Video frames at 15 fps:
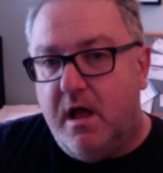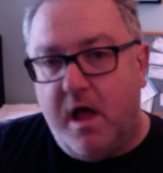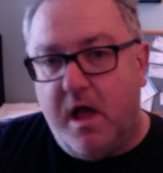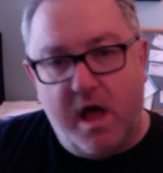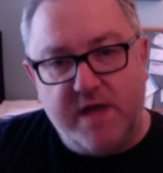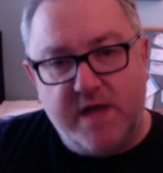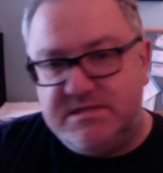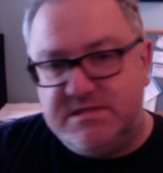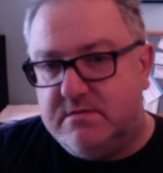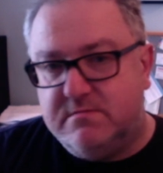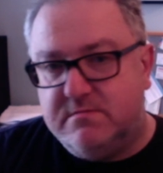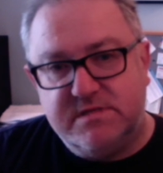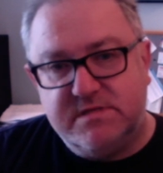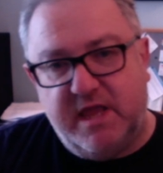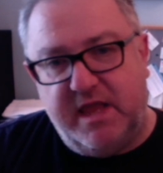I still
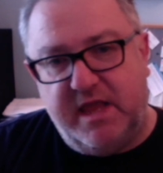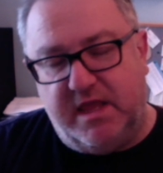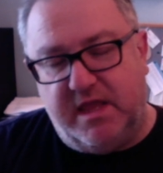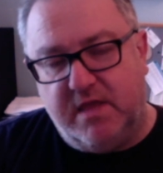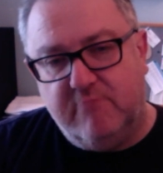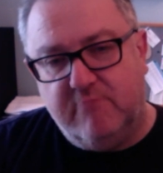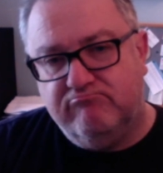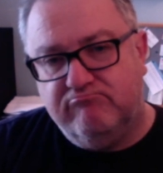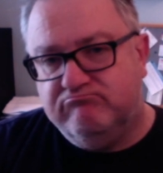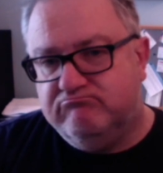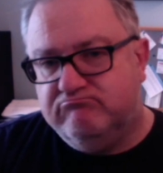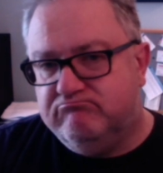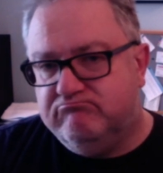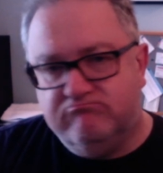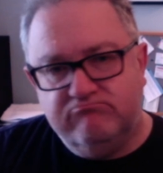see
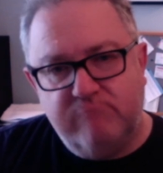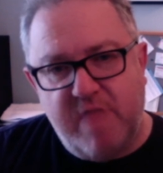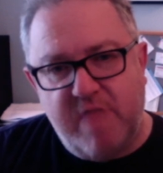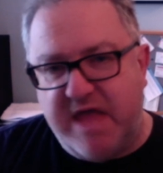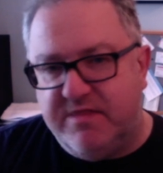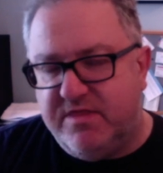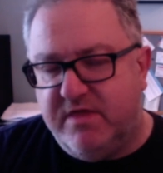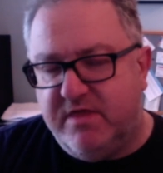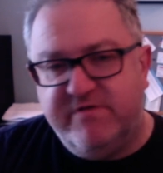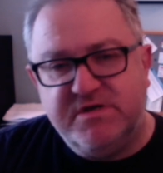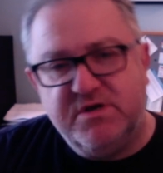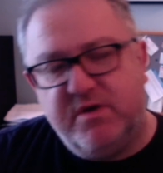the original